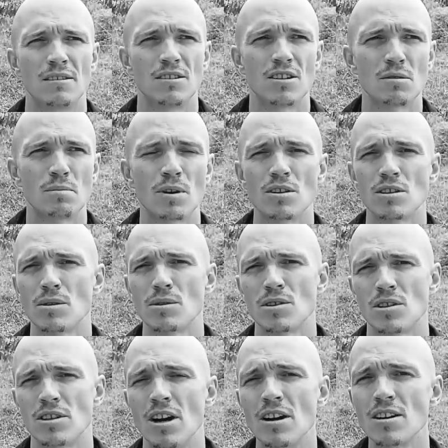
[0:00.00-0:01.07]
Just because I
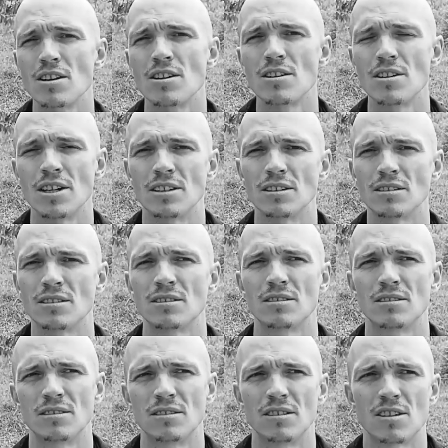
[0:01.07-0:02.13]
was younger, and
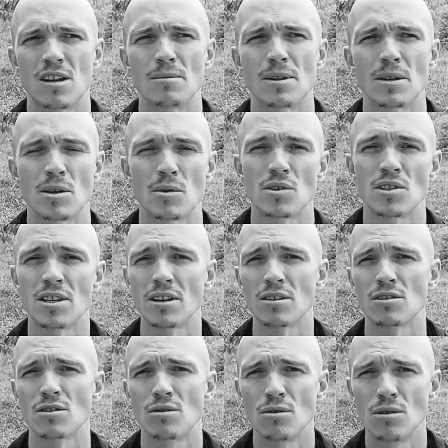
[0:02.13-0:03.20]
sometimes I would stay at
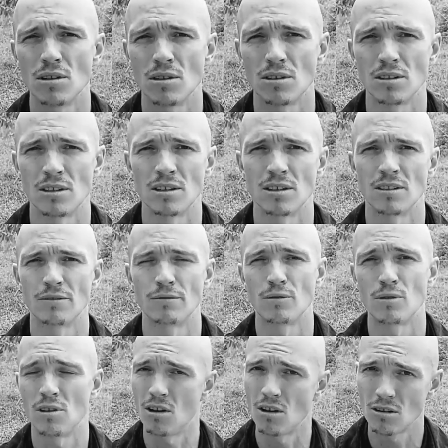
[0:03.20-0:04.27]
school
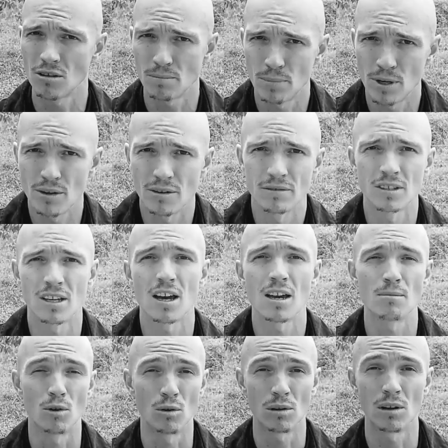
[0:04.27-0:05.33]
for a longer period of
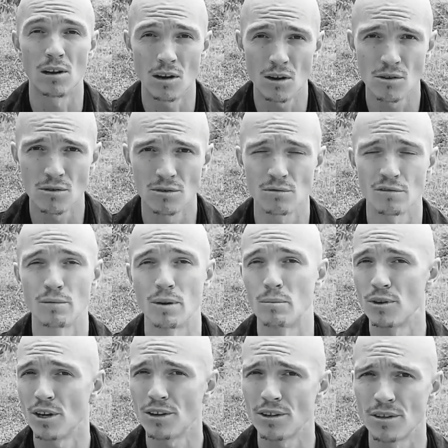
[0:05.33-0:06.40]
time all alone with my
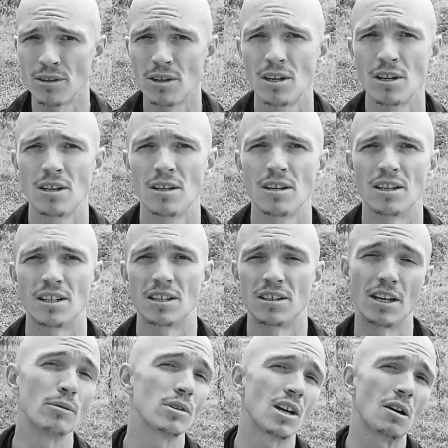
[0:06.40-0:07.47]
brother, and then
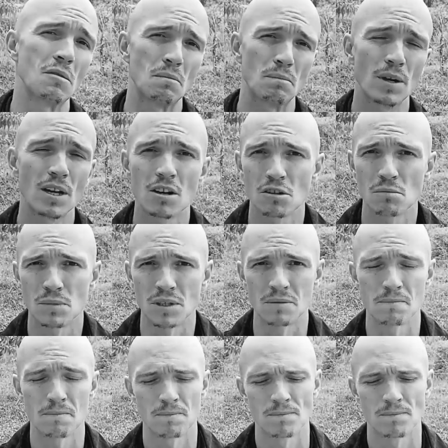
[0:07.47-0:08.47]
they would come and pick on me.